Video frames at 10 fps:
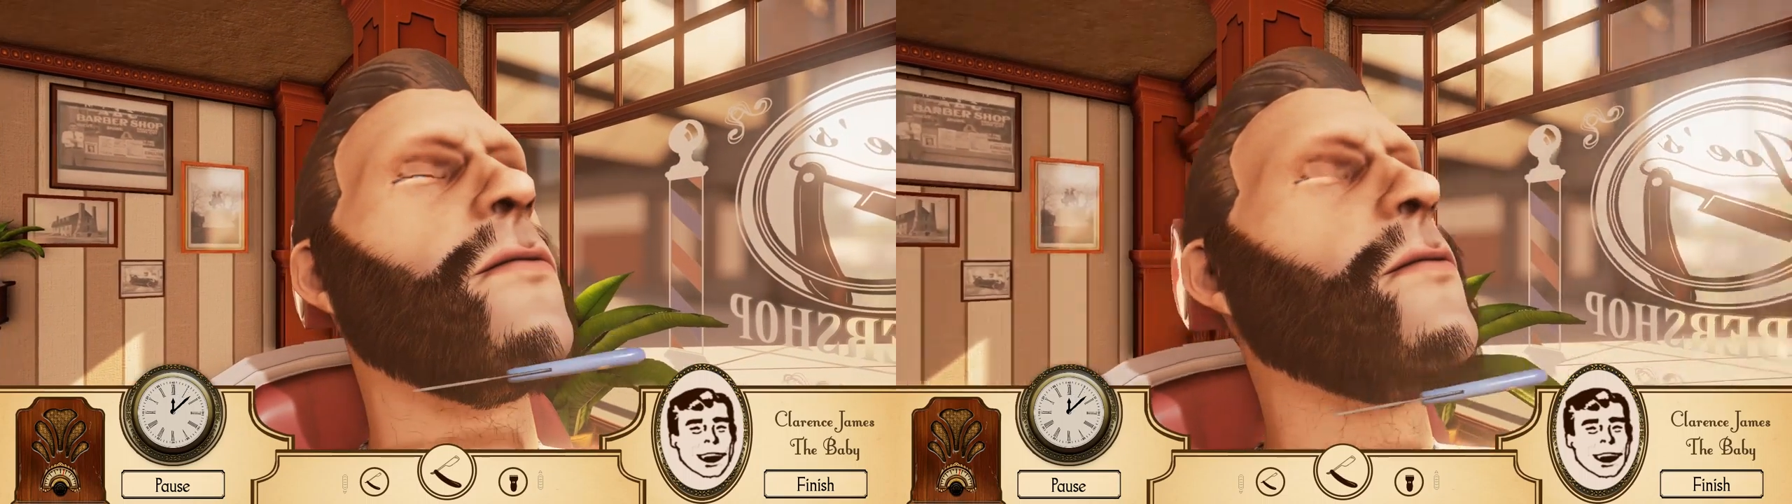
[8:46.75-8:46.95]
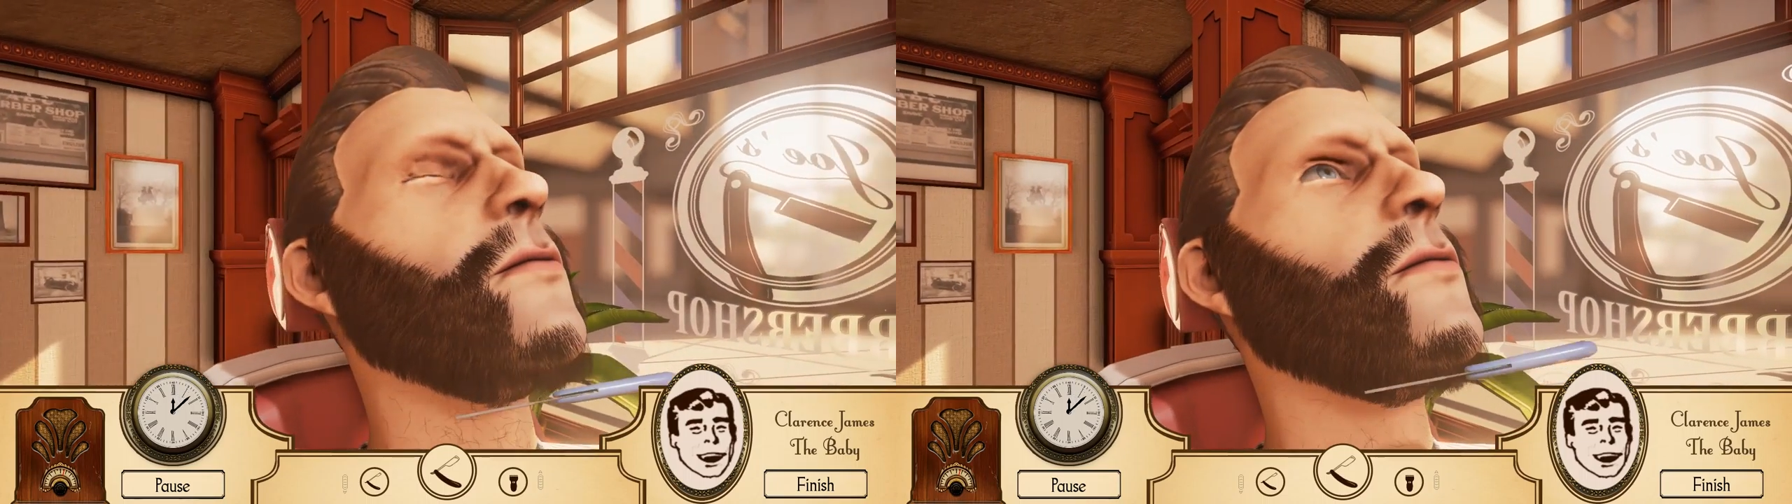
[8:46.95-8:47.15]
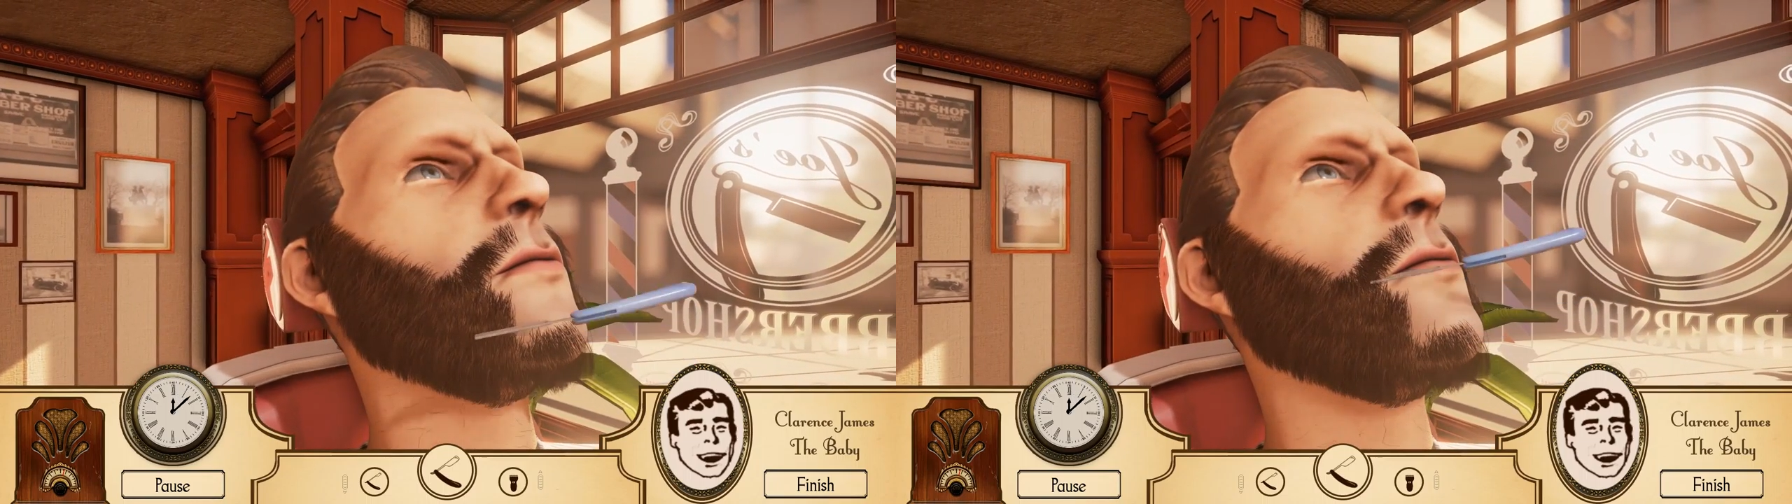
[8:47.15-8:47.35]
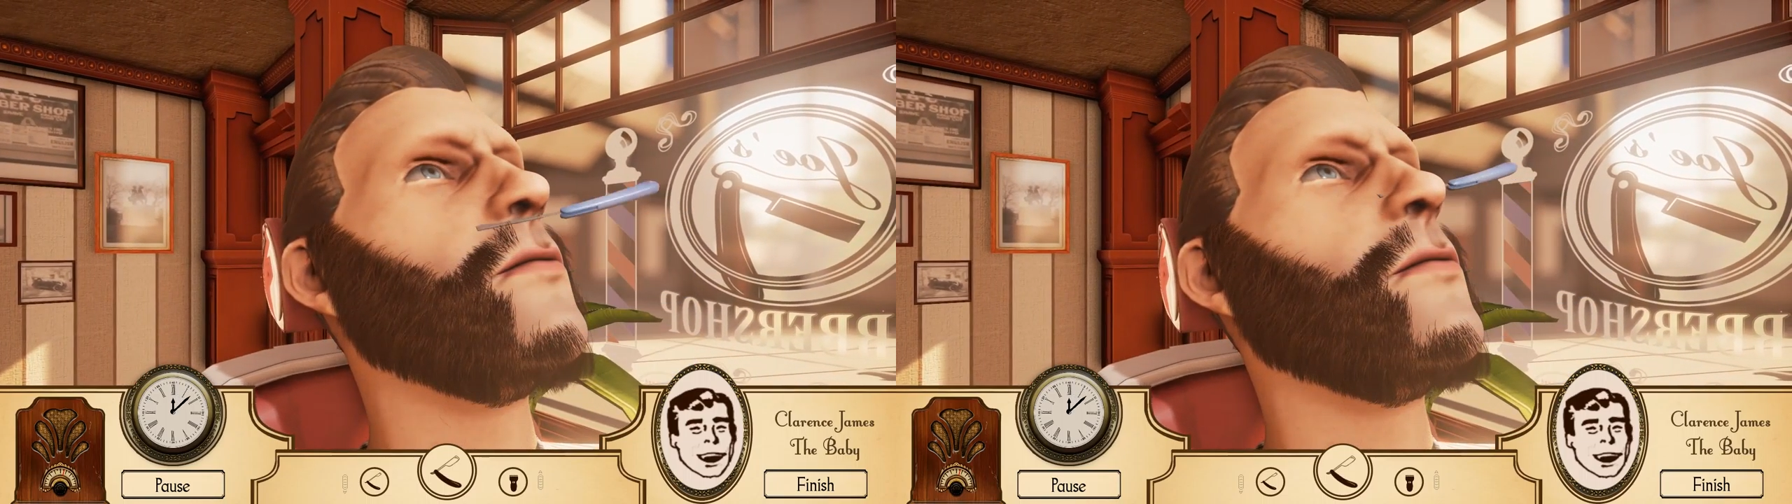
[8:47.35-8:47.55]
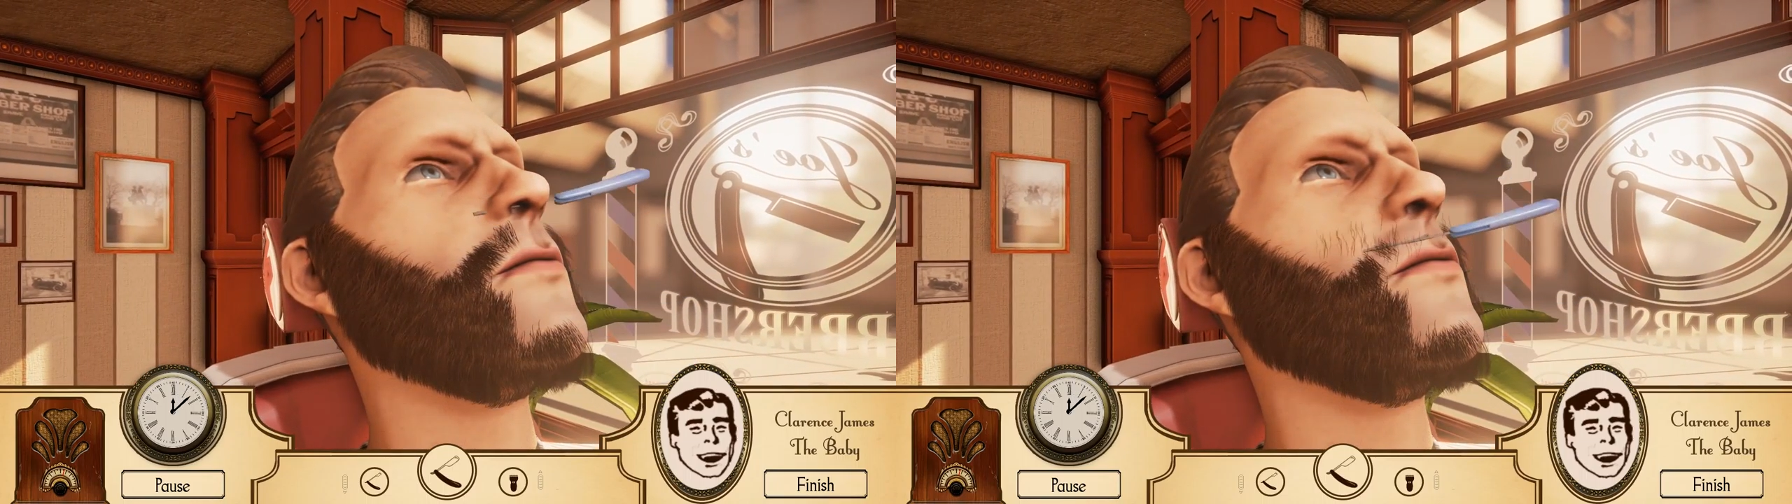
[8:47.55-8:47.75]
I've just nearly chopped
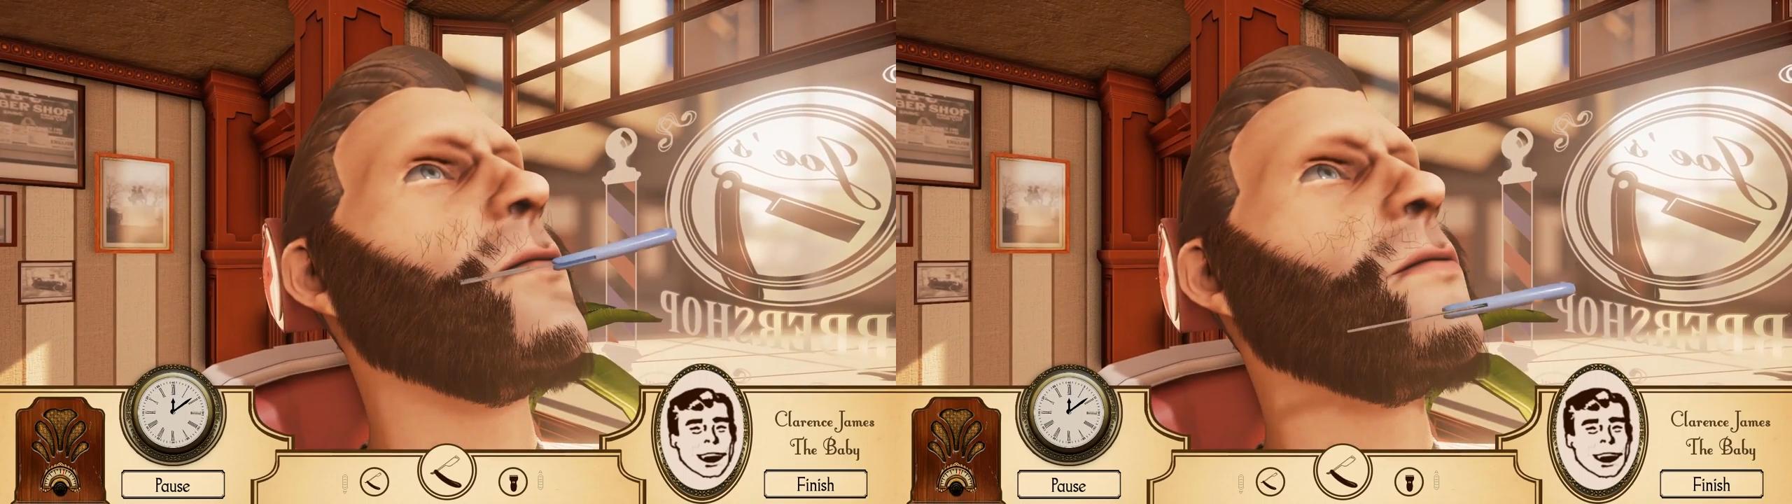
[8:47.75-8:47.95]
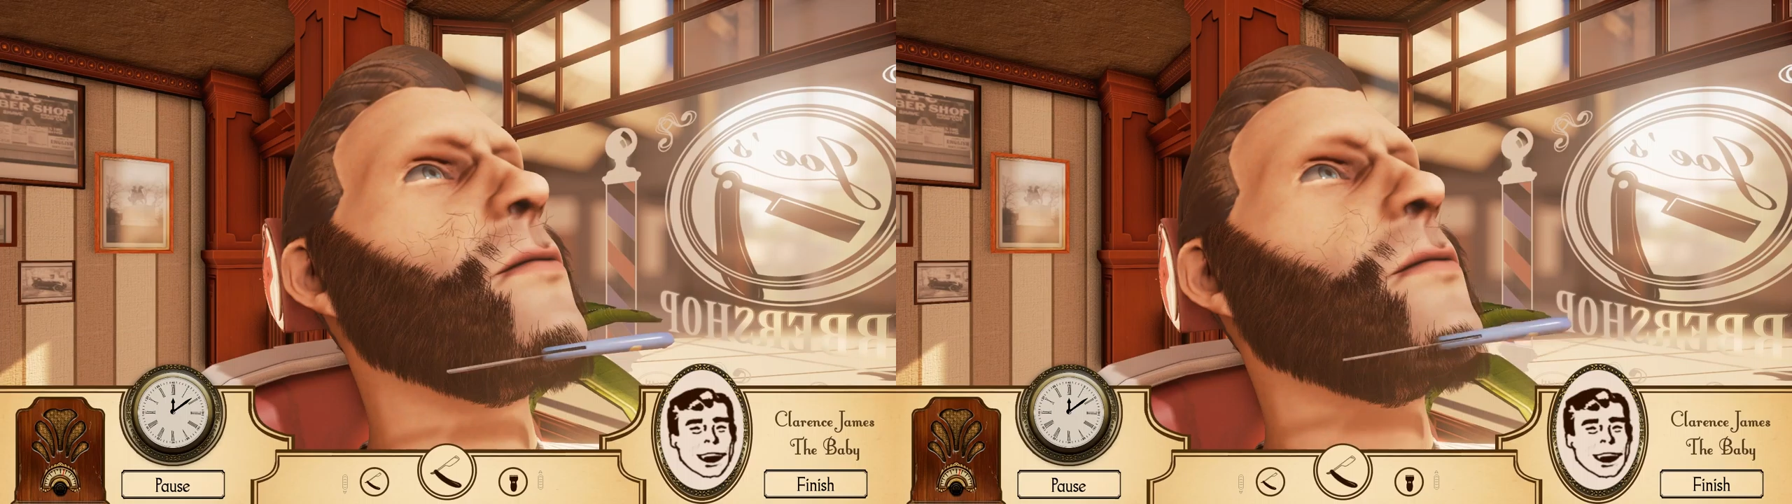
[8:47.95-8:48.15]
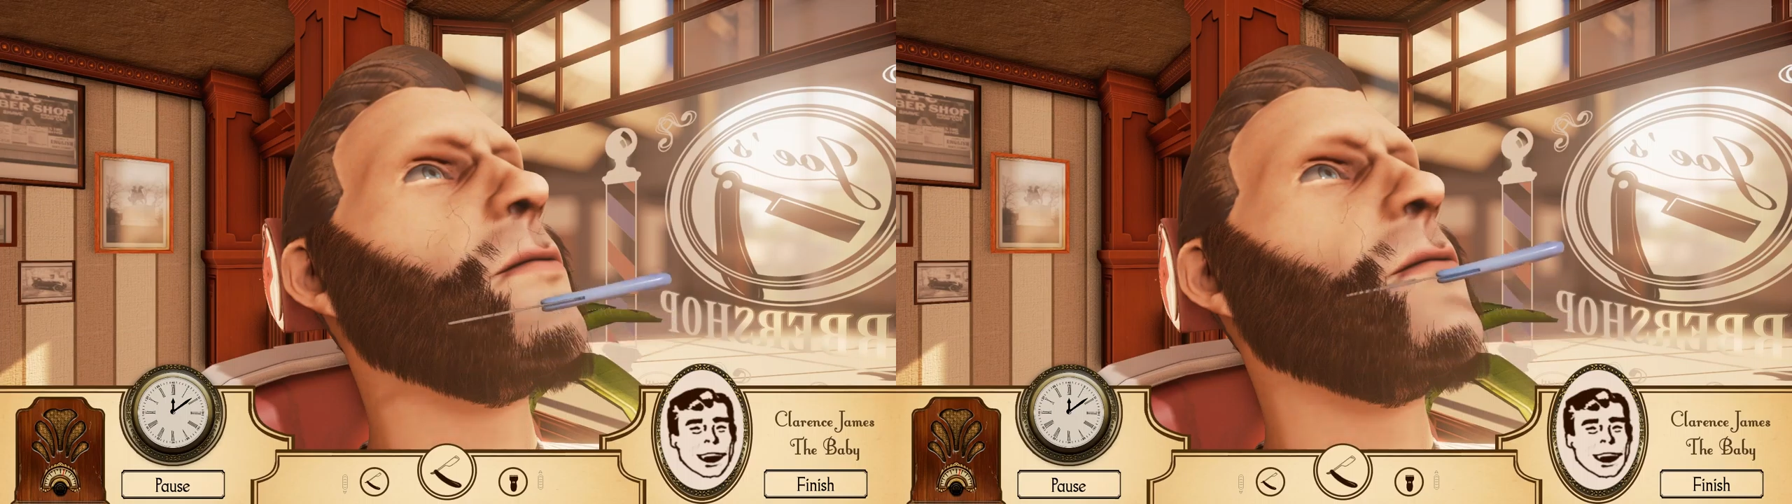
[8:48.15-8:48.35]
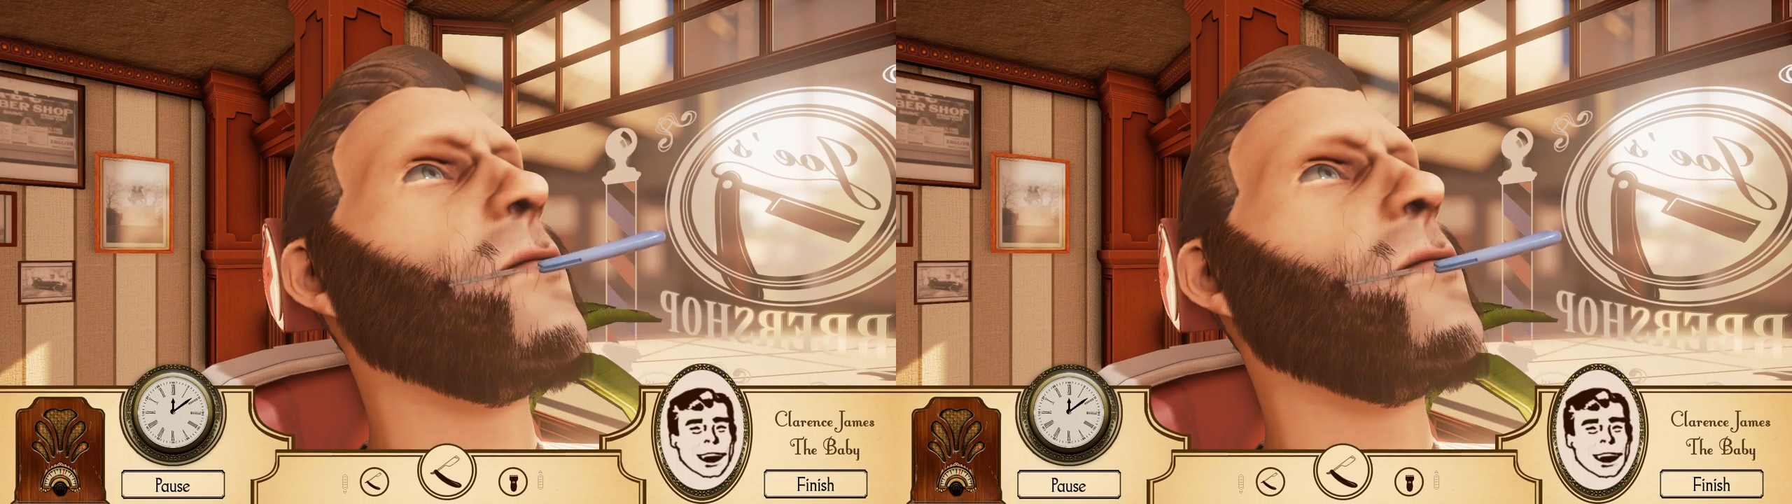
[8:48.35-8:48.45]
his nose off as well.